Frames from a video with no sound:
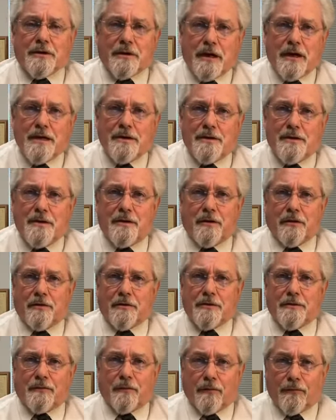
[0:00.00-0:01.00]
for 10
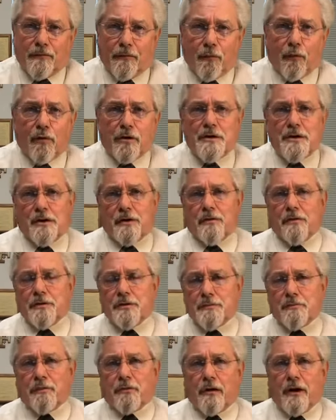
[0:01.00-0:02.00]
years, for four
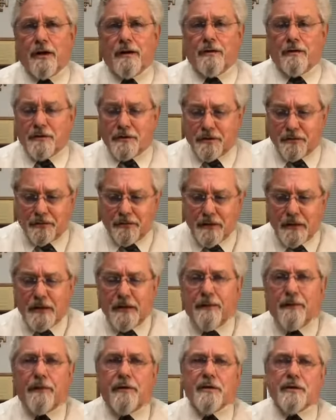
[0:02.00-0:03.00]
years prior
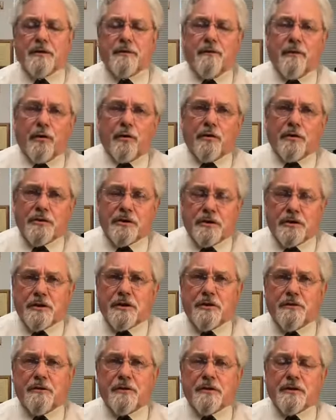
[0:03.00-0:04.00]
to this
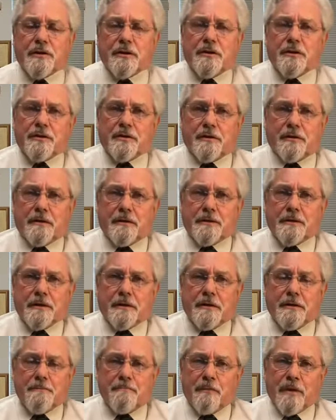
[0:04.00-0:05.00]
verse and to this
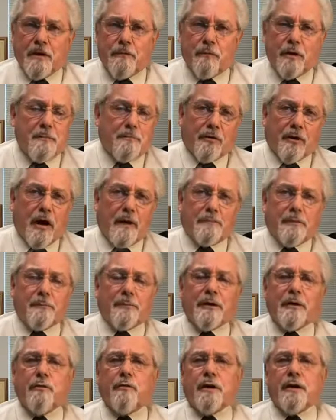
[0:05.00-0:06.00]
incident. We
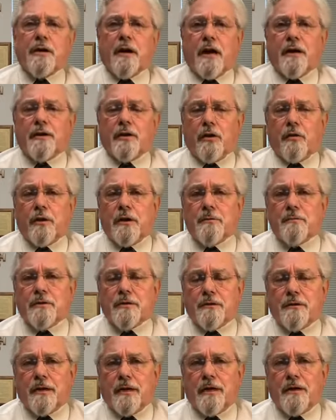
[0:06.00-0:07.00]
probably would not know
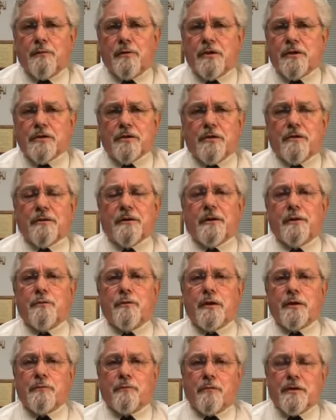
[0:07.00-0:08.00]
him today. We
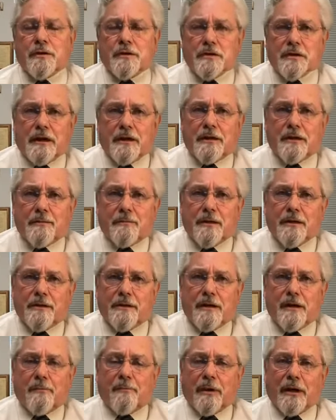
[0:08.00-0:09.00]
certainly wouldn't recite
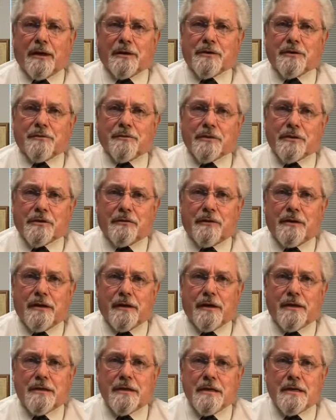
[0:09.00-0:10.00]
him in the Apostles'
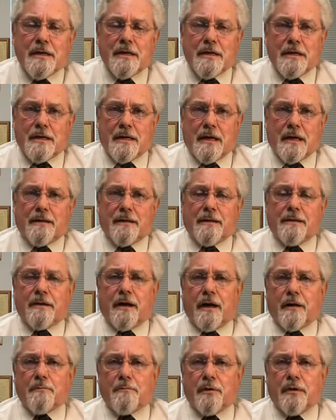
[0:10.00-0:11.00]
Creed had
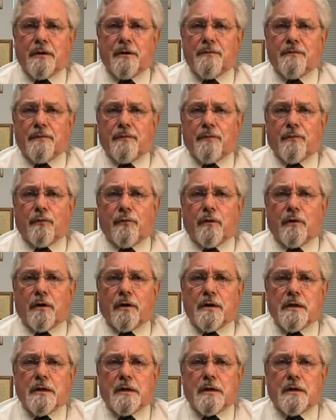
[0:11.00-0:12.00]
it not been
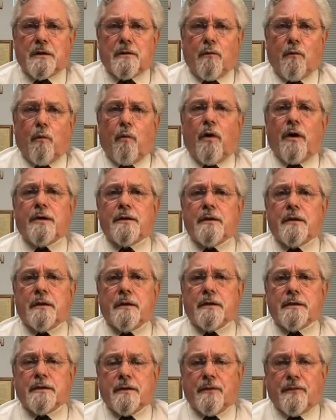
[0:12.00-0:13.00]
for
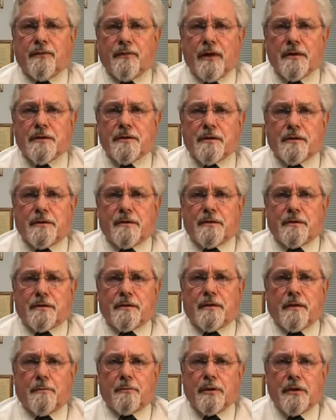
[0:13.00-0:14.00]
one
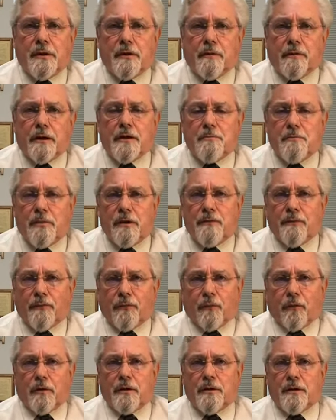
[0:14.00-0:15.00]
defendant appearing
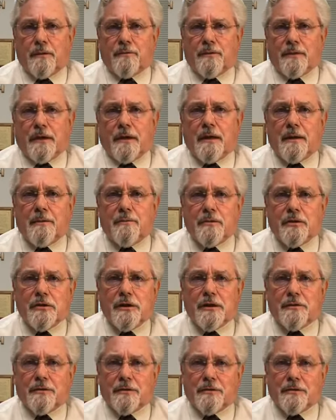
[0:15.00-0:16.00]
before him
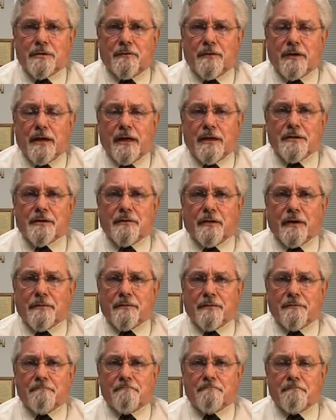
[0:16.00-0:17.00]
named Jesus of
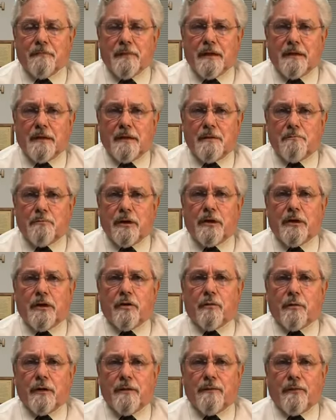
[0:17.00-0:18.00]
Nazareth.
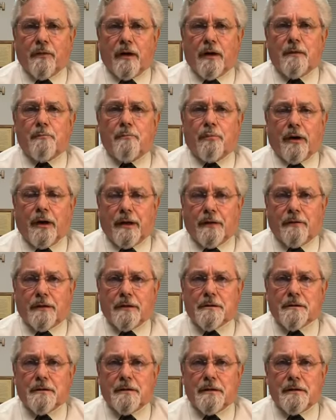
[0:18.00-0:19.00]
But here we find
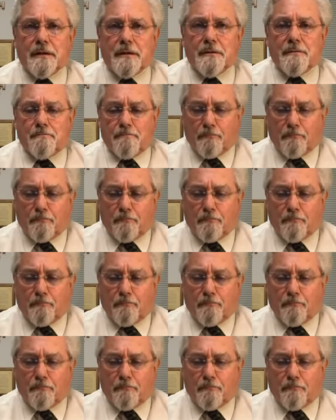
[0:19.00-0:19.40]
Pilate.